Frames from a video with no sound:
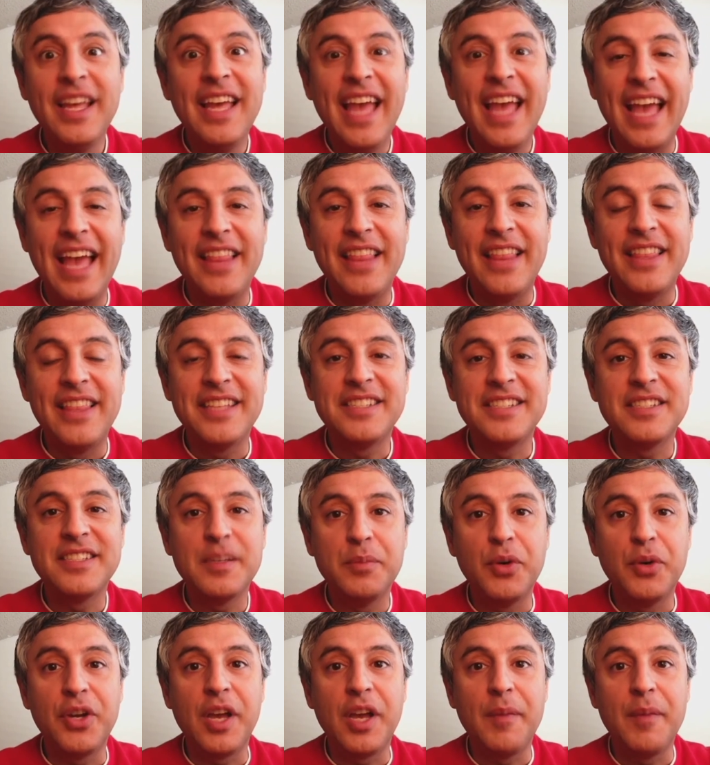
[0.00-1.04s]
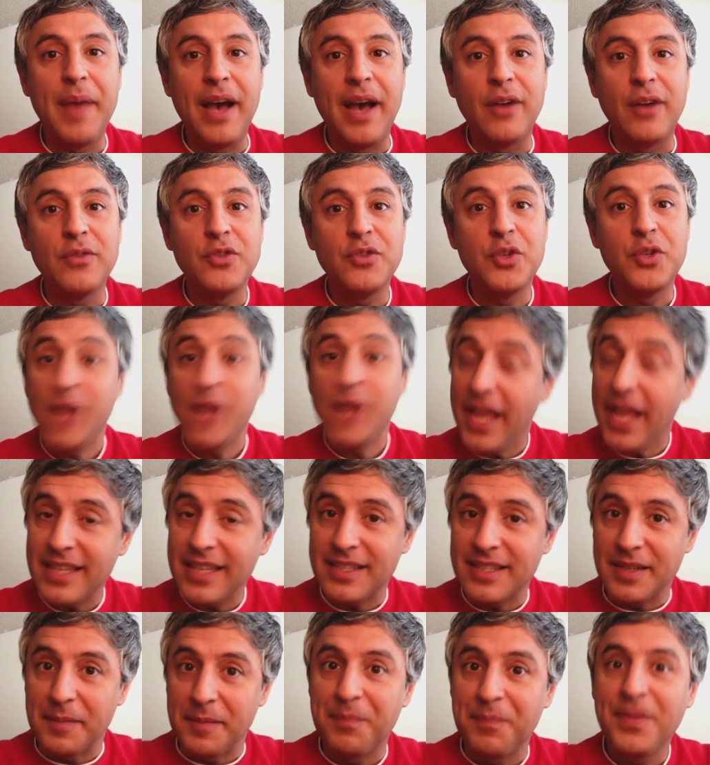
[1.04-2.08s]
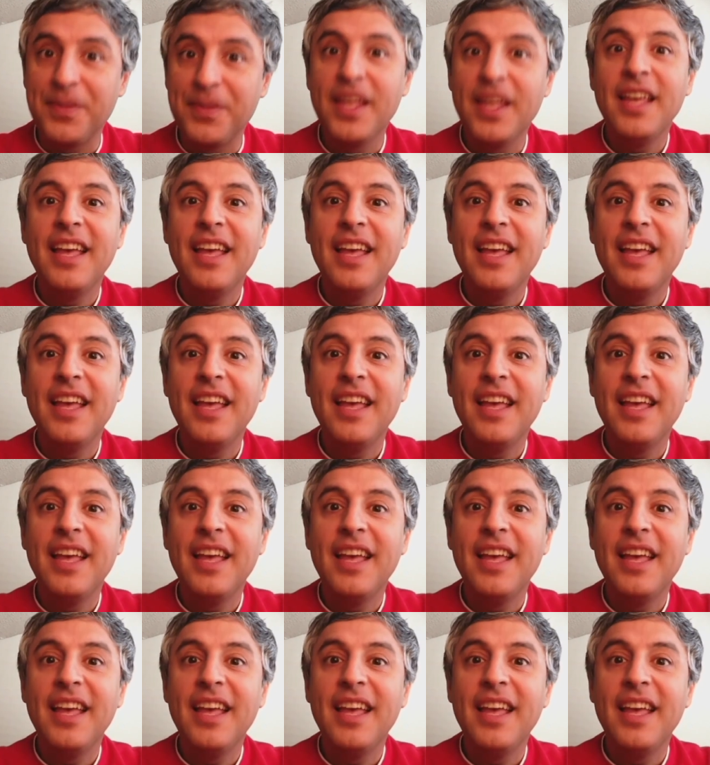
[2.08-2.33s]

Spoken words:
And this is a book about Judaism.